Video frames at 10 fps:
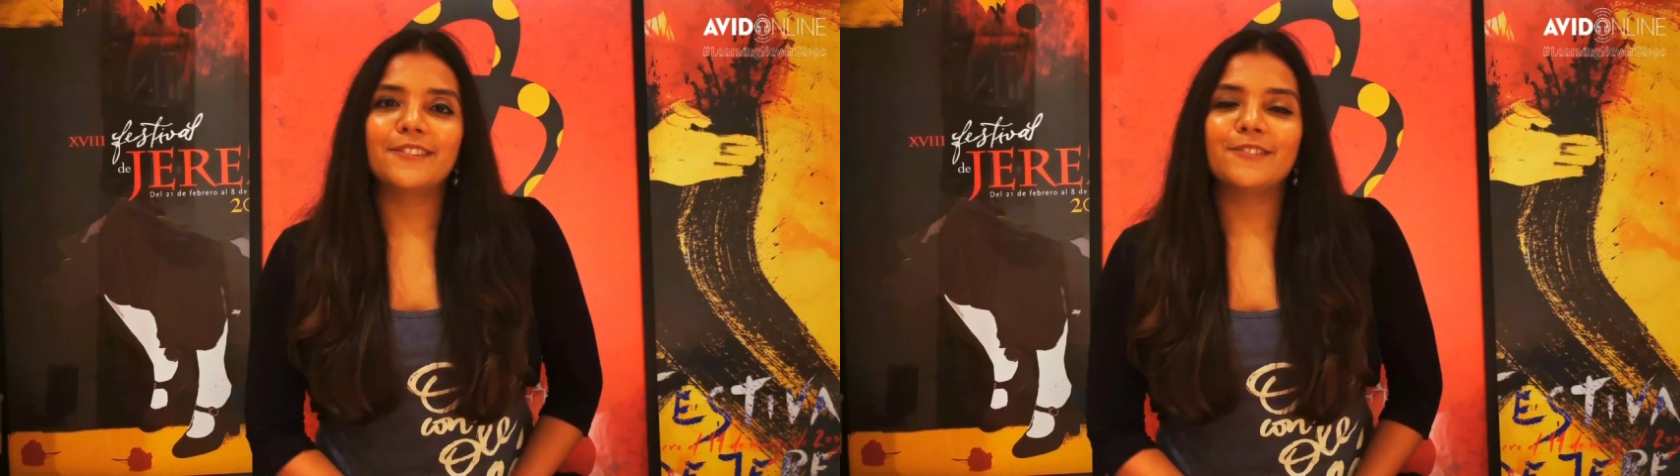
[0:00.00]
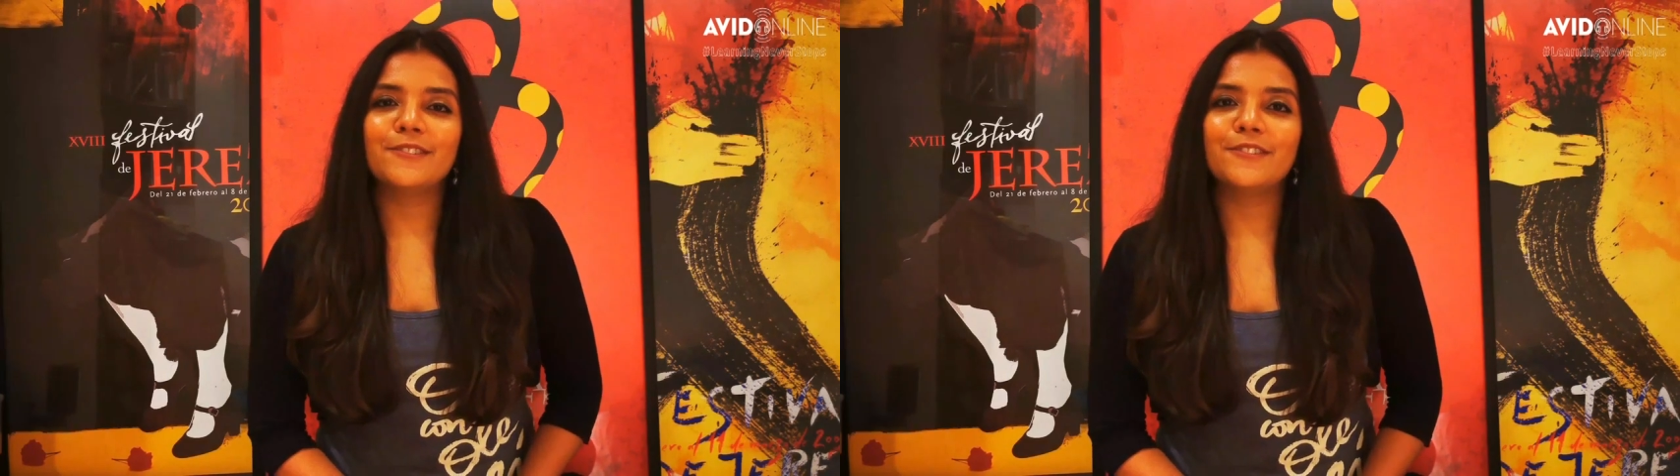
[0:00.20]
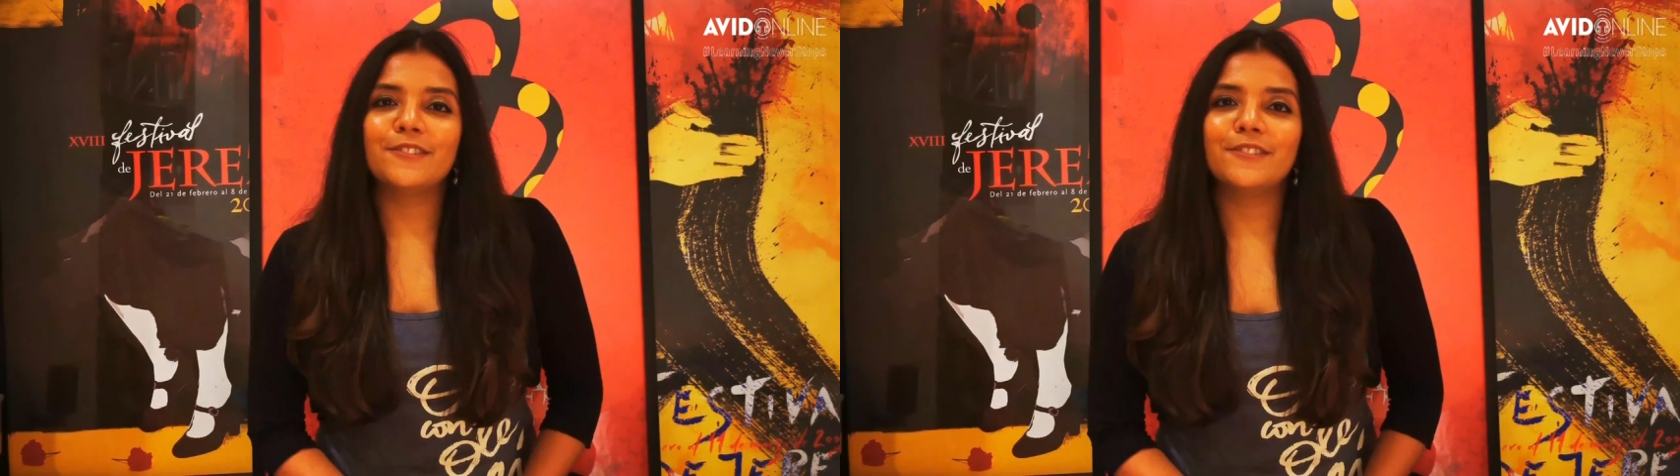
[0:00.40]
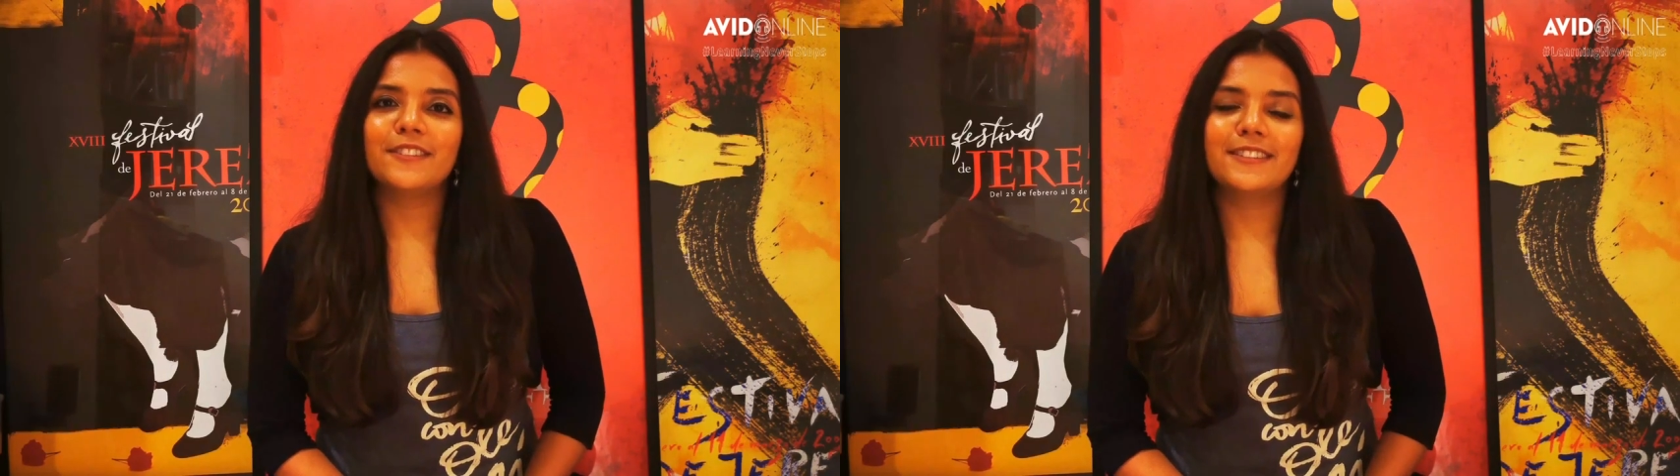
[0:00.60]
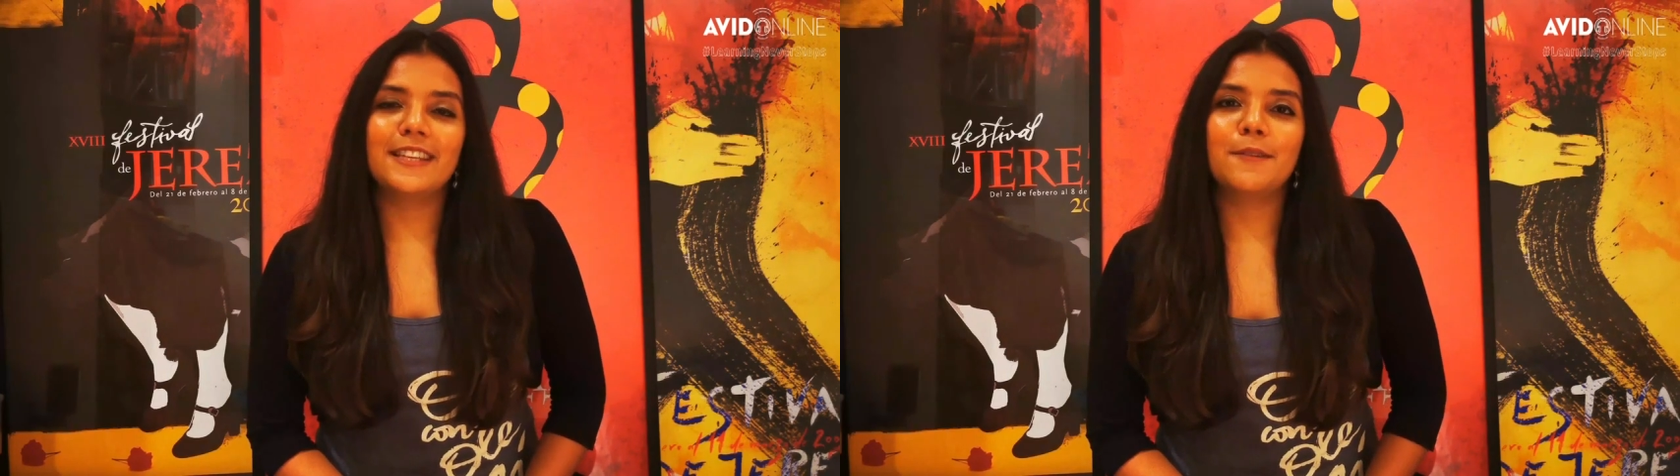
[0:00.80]
to
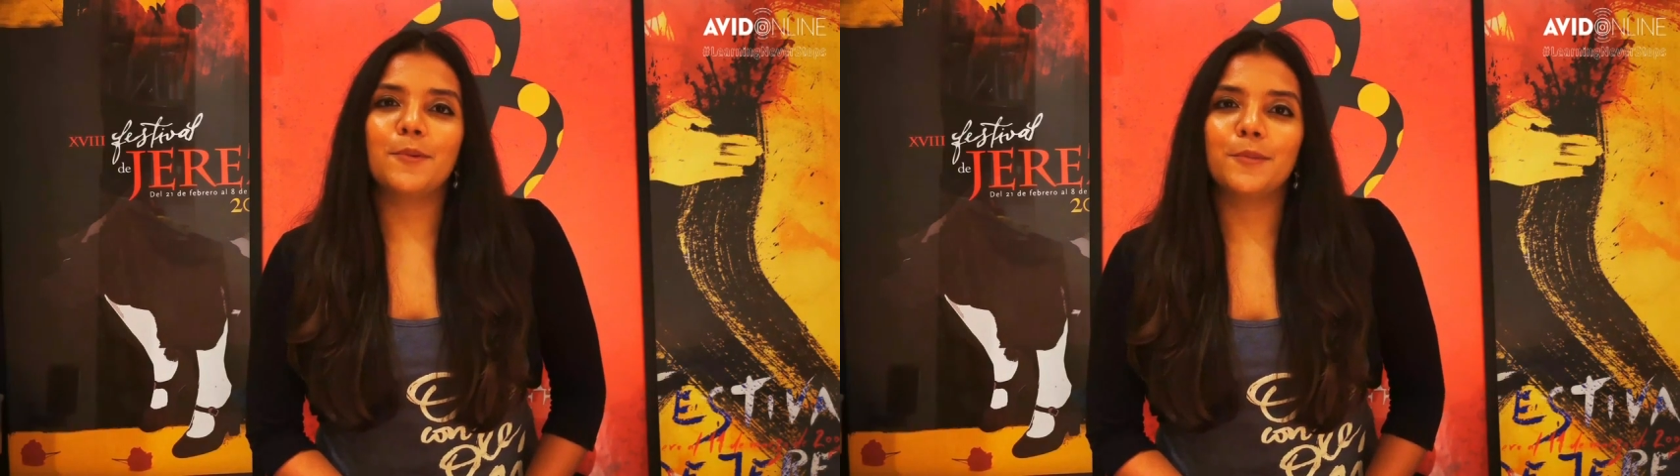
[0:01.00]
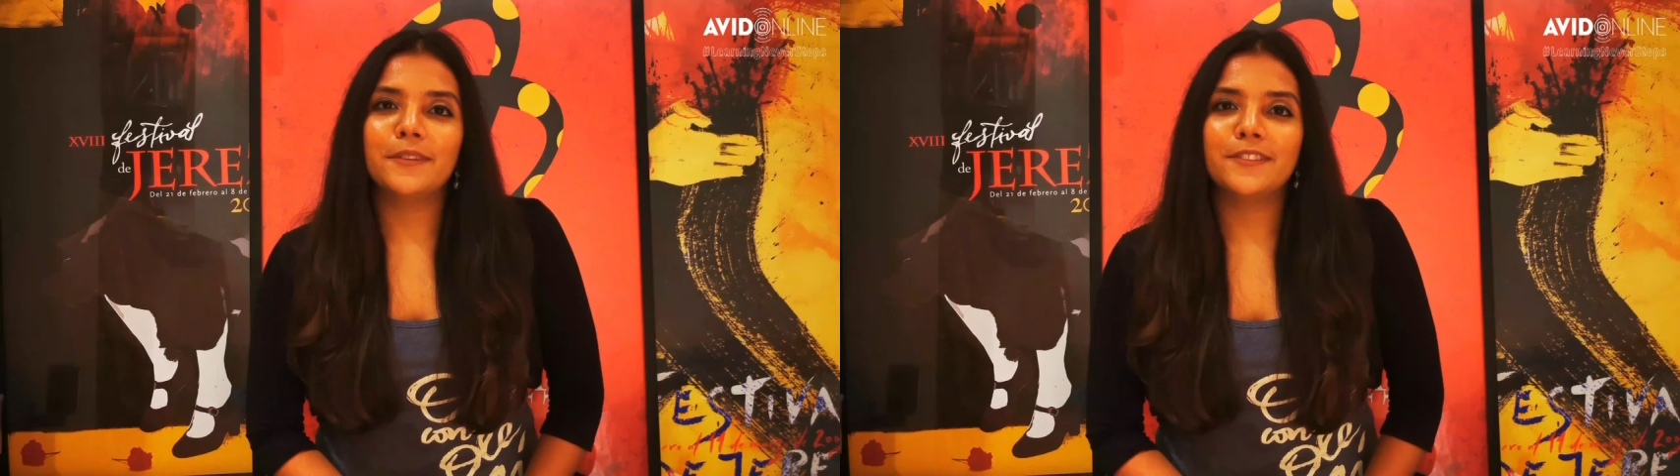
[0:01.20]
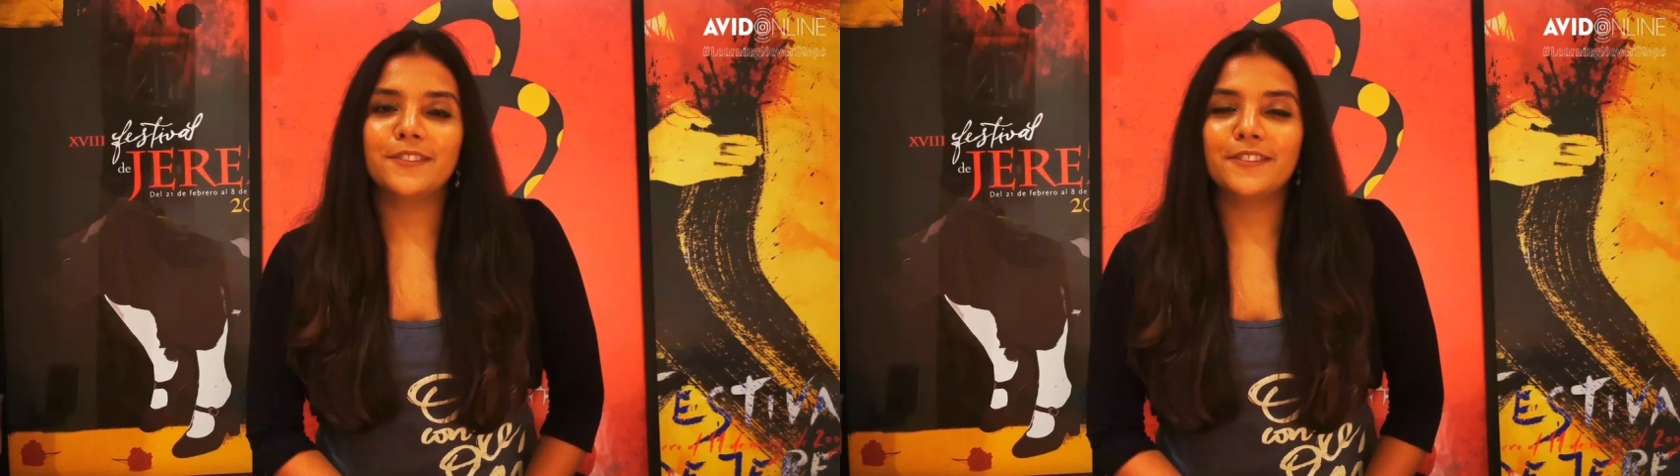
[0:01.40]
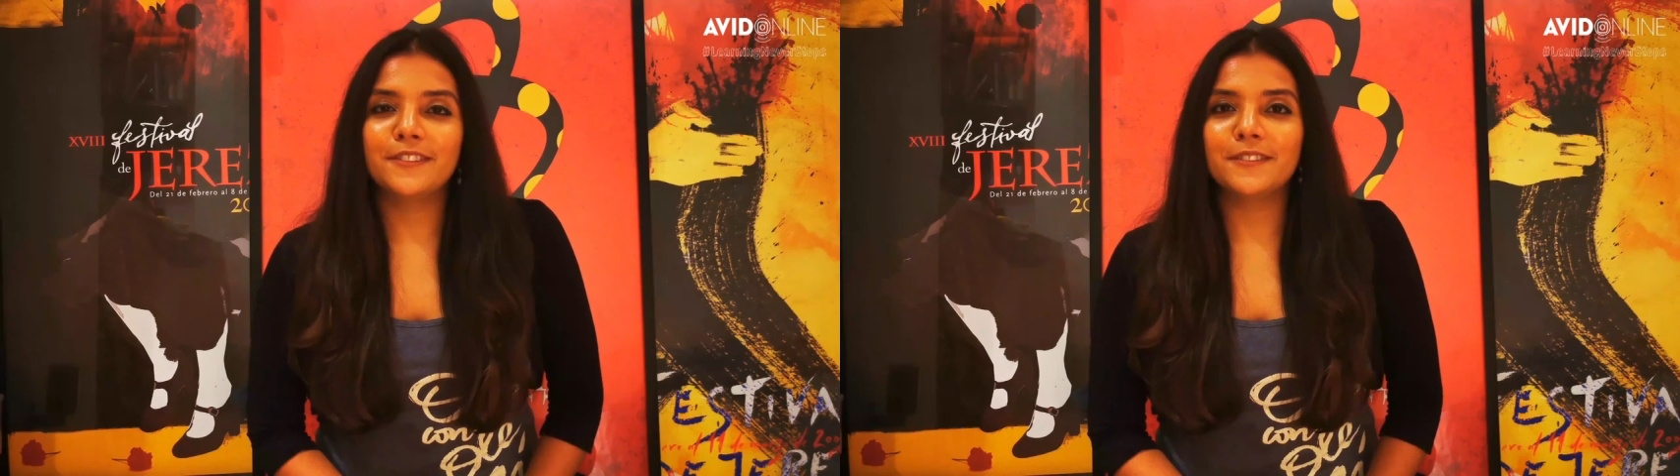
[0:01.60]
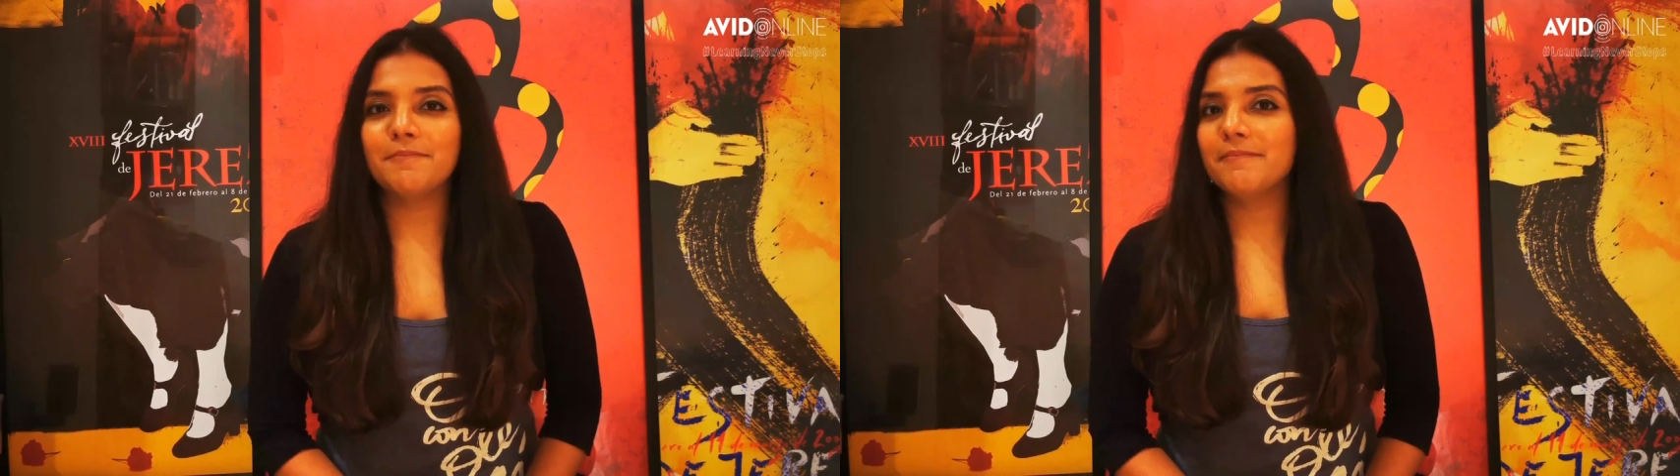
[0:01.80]
take a moment
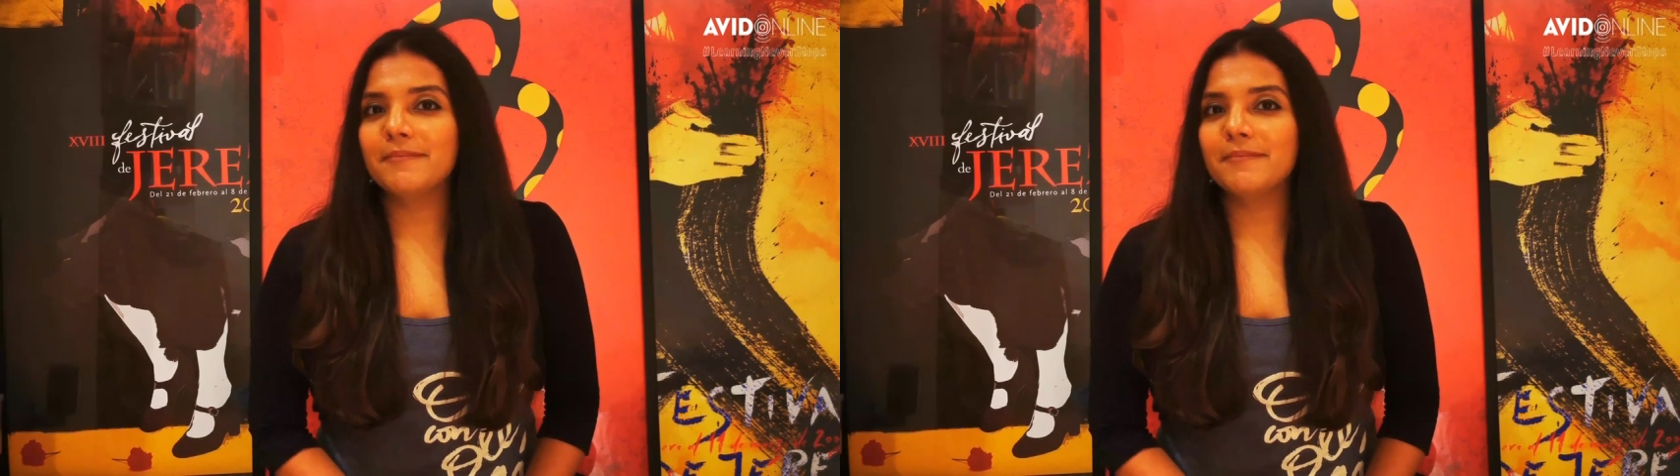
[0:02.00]
to